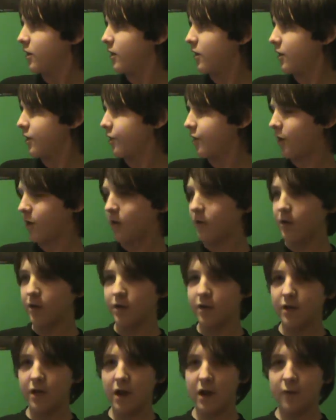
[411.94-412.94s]
So
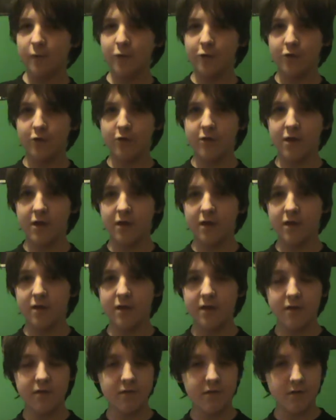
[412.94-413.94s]
it's kind of 400 days in
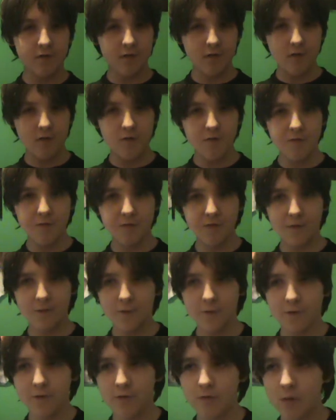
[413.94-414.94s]
Season 2, the
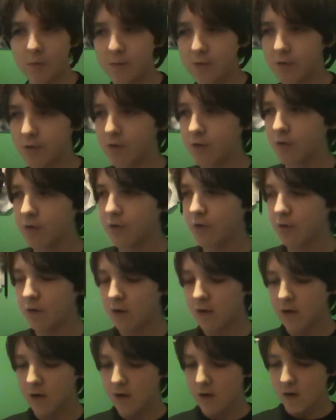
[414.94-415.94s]
first 2 episodes.
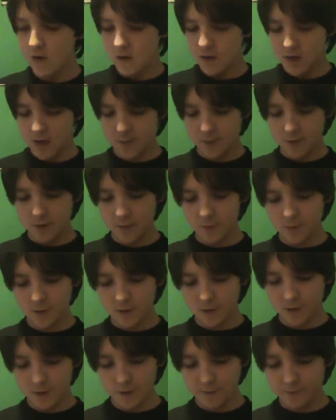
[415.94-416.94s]
Yeah, but
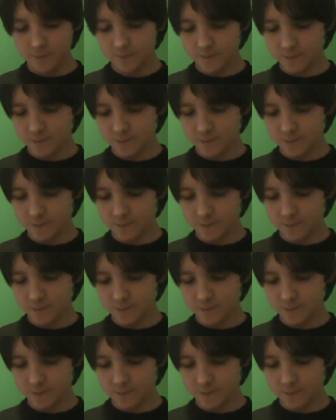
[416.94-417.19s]
overall,